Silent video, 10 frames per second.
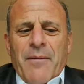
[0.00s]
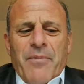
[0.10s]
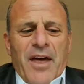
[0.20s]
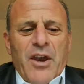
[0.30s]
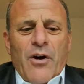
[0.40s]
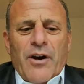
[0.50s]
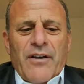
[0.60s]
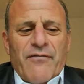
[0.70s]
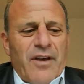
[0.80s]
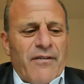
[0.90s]
that noted
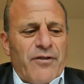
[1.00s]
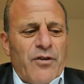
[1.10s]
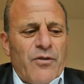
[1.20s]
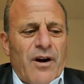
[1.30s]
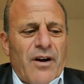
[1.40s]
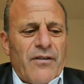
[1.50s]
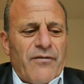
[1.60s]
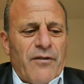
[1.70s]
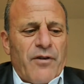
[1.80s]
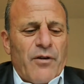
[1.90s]
if you
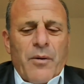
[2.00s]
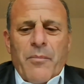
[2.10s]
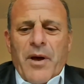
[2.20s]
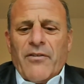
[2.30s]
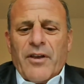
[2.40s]
feel compelled